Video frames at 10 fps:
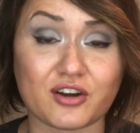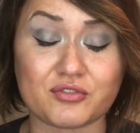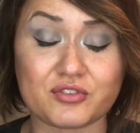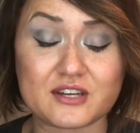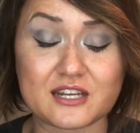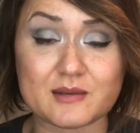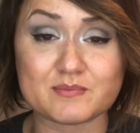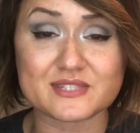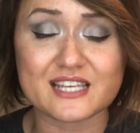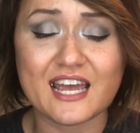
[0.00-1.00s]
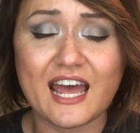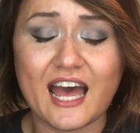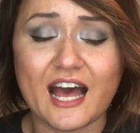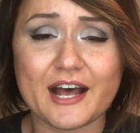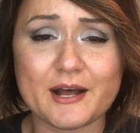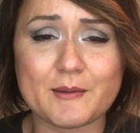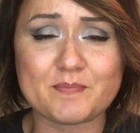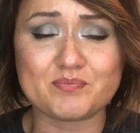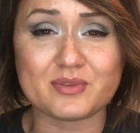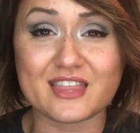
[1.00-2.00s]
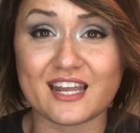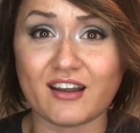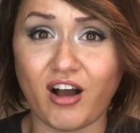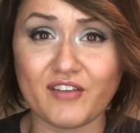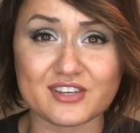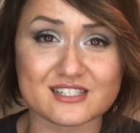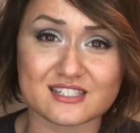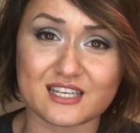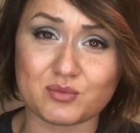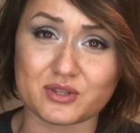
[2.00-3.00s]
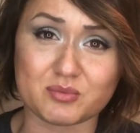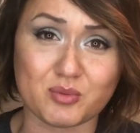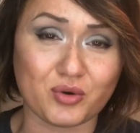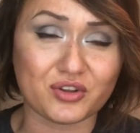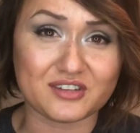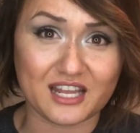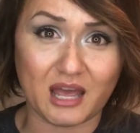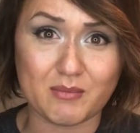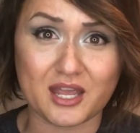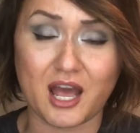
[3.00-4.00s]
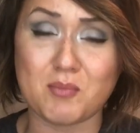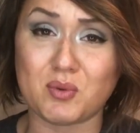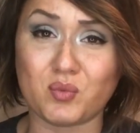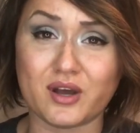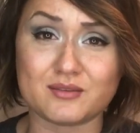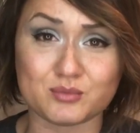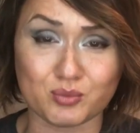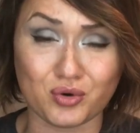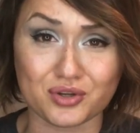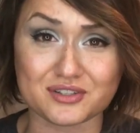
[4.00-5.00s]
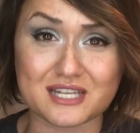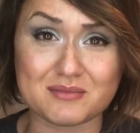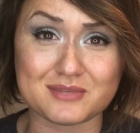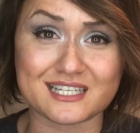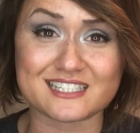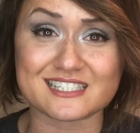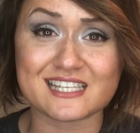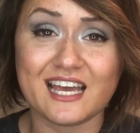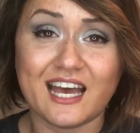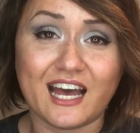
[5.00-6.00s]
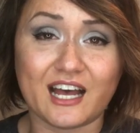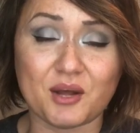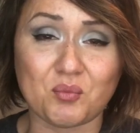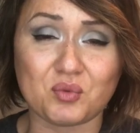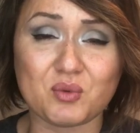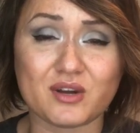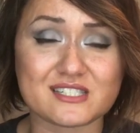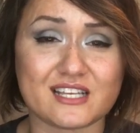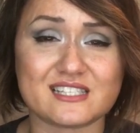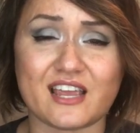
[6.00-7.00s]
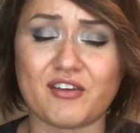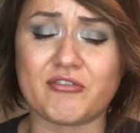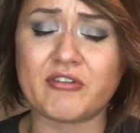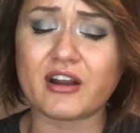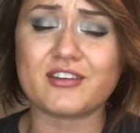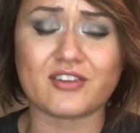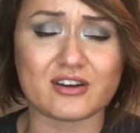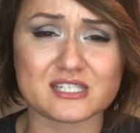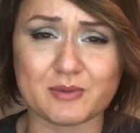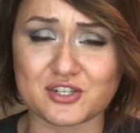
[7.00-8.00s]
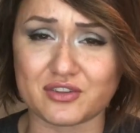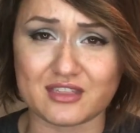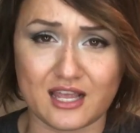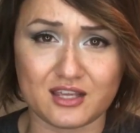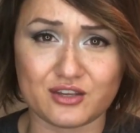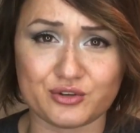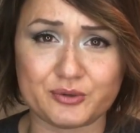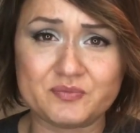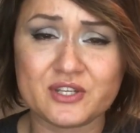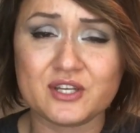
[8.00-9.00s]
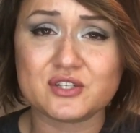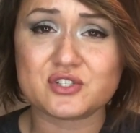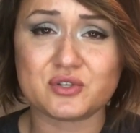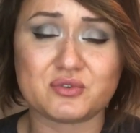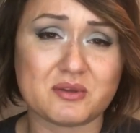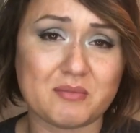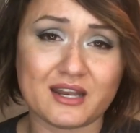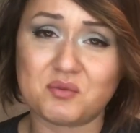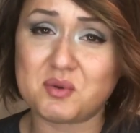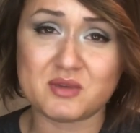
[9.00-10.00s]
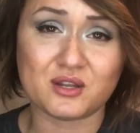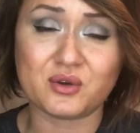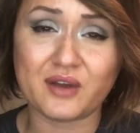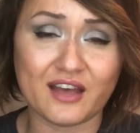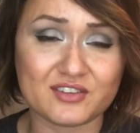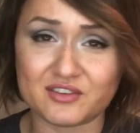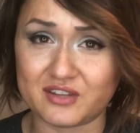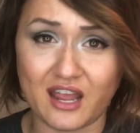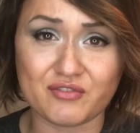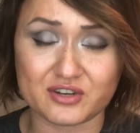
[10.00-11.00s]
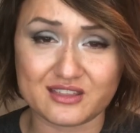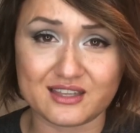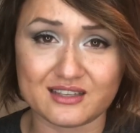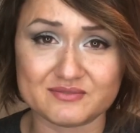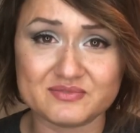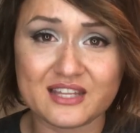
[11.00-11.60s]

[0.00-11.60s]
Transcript: our freedoms. But then obviously with Memorial Day coming up and what Memorial Day means, we want to say a very, very special thank you to the men and women who have given everything